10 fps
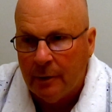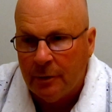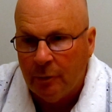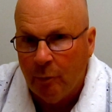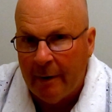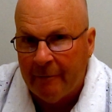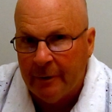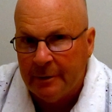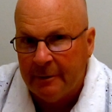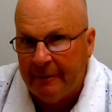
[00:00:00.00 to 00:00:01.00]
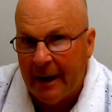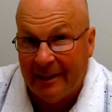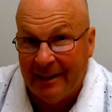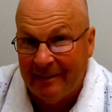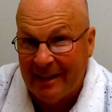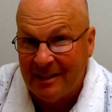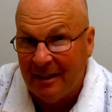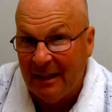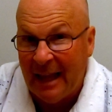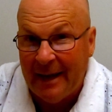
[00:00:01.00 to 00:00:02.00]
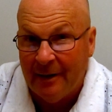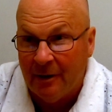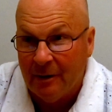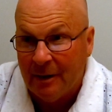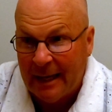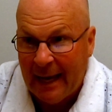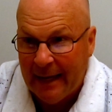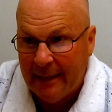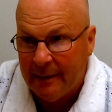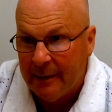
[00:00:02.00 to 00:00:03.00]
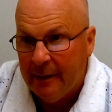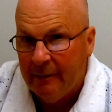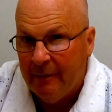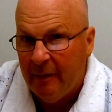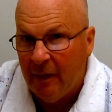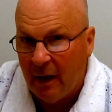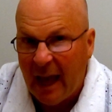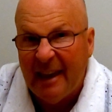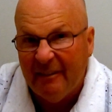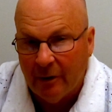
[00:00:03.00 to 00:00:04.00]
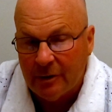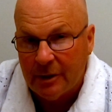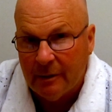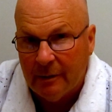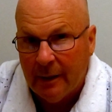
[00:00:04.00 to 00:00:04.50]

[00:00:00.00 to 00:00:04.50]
to reference the fact that that's a lighter kite than the light version.